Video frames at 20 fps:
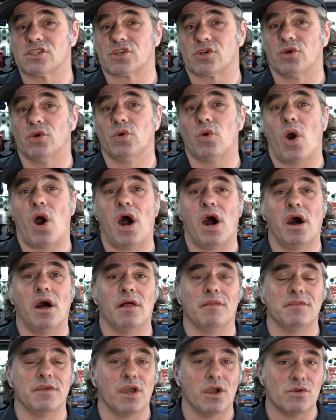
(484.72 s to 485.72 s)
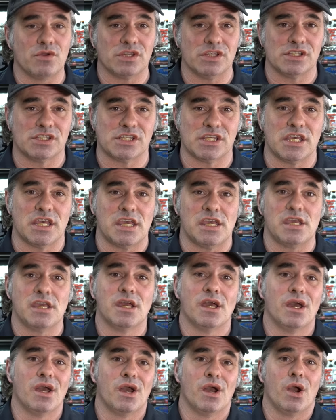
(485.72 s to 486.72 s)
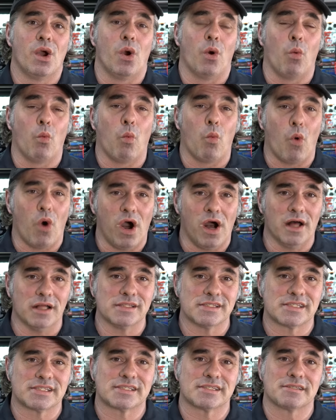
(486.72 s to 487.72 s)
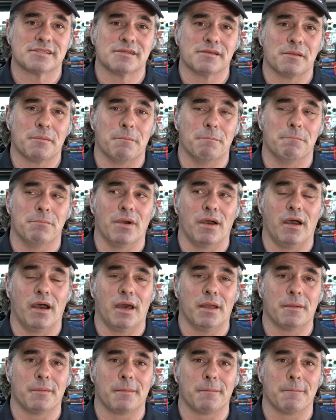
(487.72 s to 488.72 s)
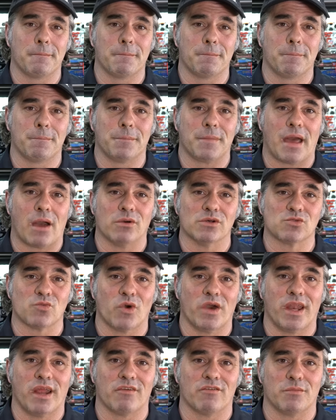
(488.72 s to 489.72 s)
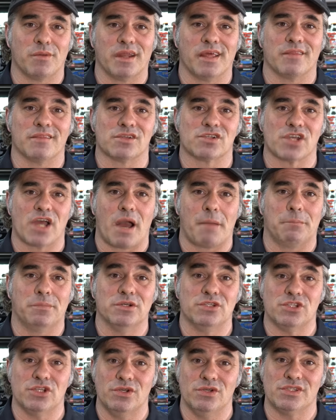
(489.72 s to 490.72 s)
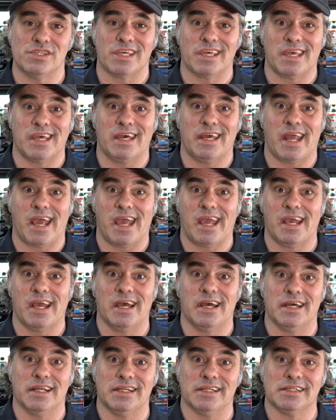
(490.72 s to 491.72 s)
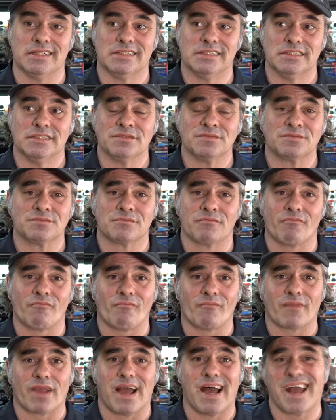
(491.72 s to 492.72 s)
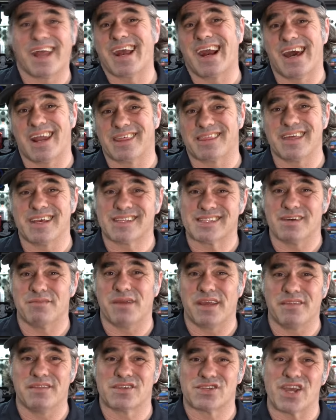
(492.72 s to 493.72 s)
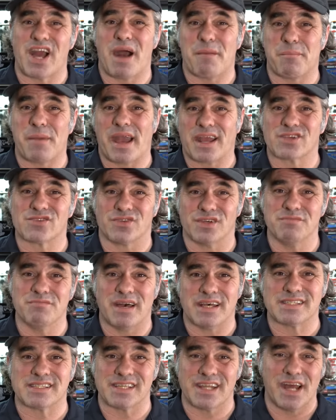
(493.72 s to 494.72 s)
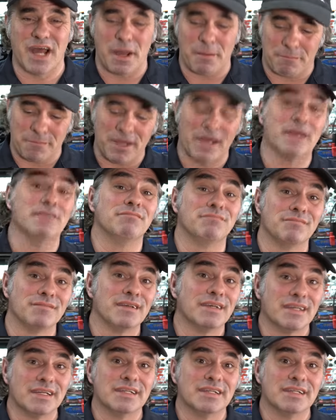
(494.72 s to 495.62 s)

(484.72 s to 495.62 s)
screw on the OTC once, but that was when everybody in the shop was using it, and I kind of think somebody in the shop actually messed it up. But